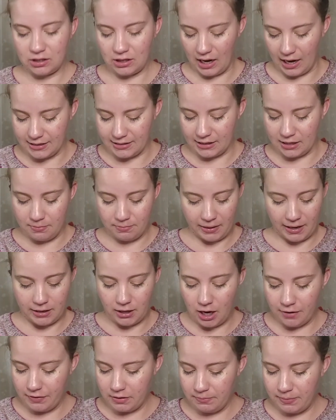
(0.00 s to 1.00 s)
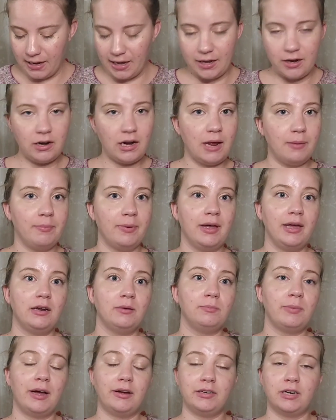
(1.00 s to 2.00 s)
I didn't bind off in pattern, I
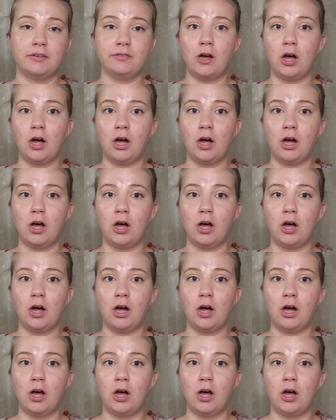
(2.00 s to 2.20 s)
bound off